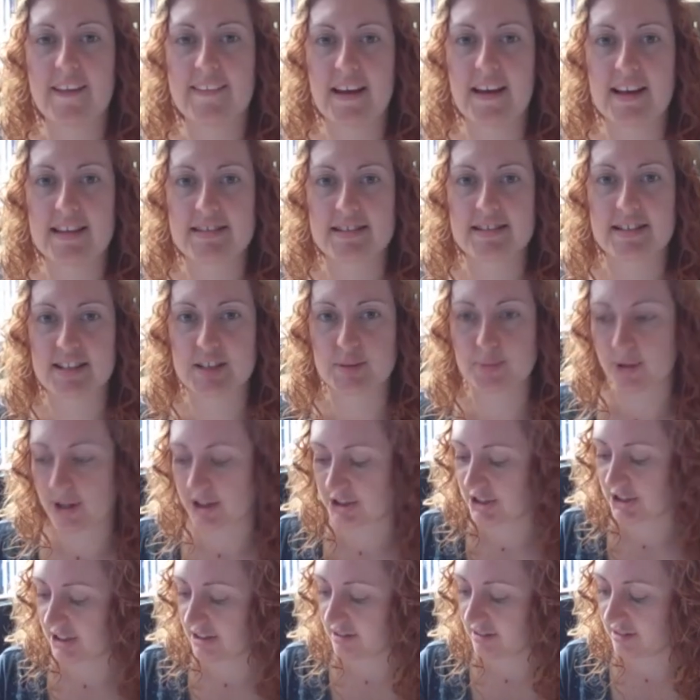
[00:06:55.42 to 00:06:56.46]
that is an
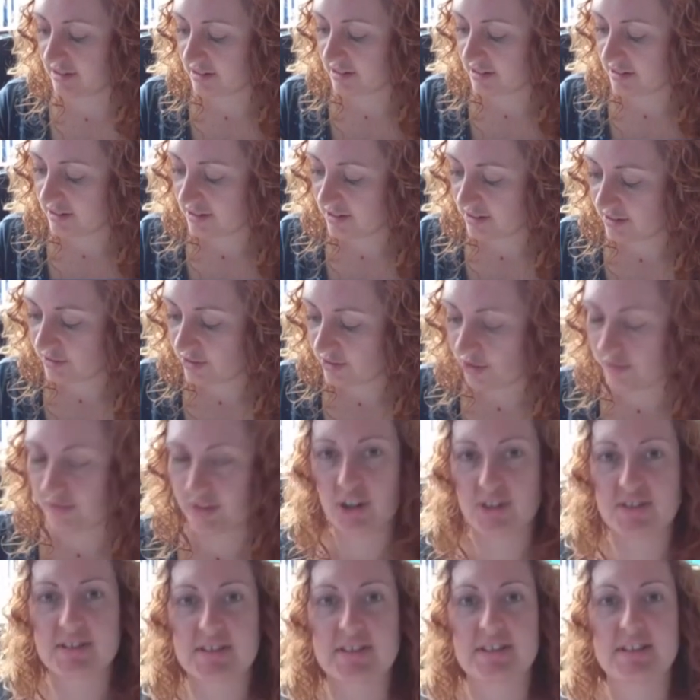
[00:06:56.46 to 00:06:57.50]
expression for
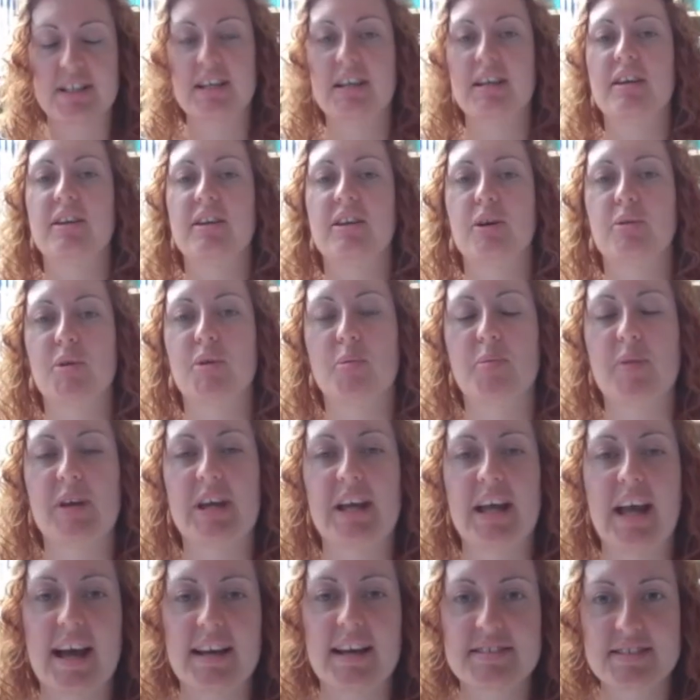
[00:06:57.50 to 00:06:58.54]
velocity that we were
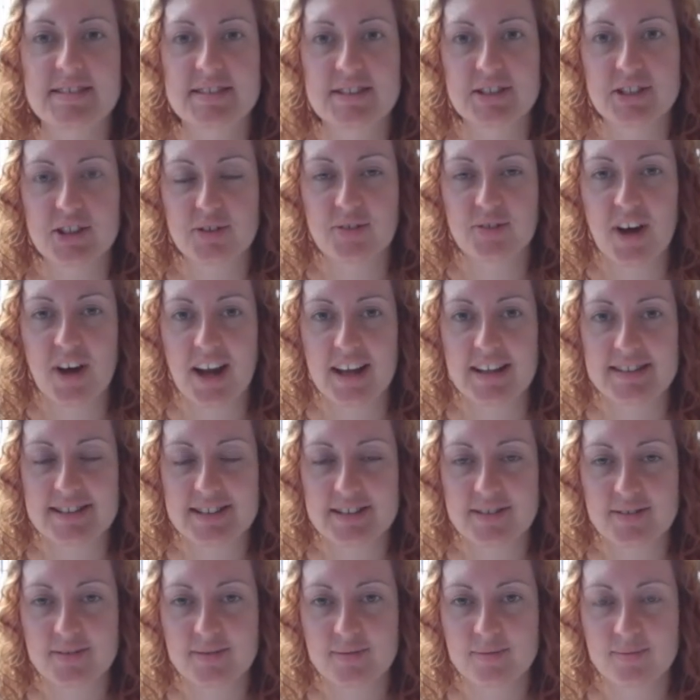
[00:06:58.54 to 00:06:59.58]
being asked to find.
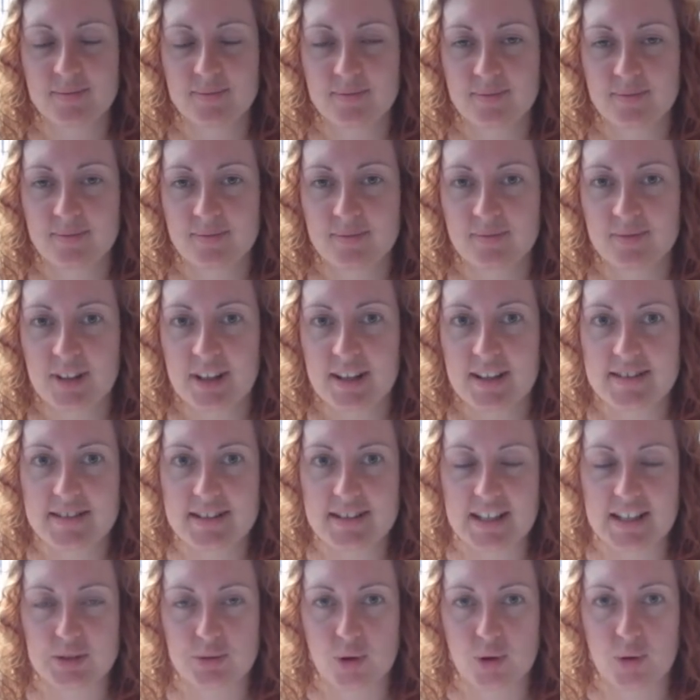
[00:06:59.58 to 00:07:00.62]
So
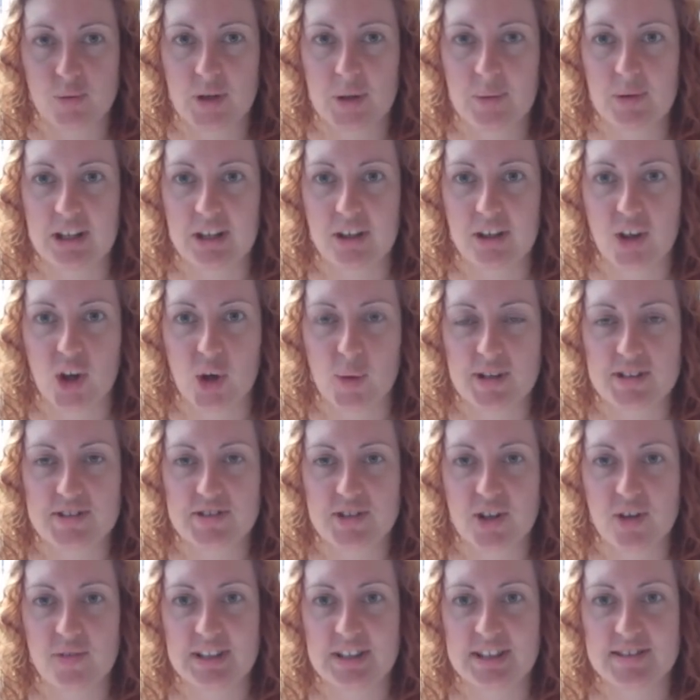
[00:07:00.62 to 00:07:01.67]
that's one way we can go about
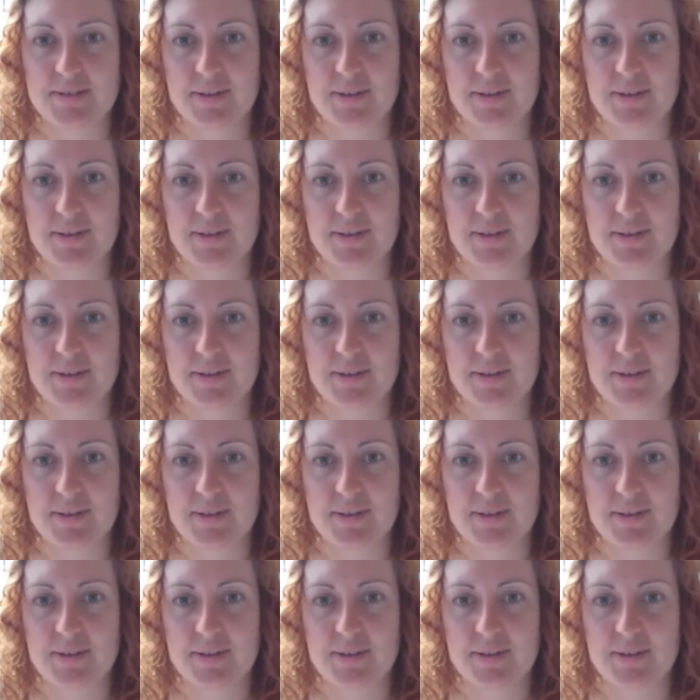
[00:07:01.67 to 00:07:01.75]
solving this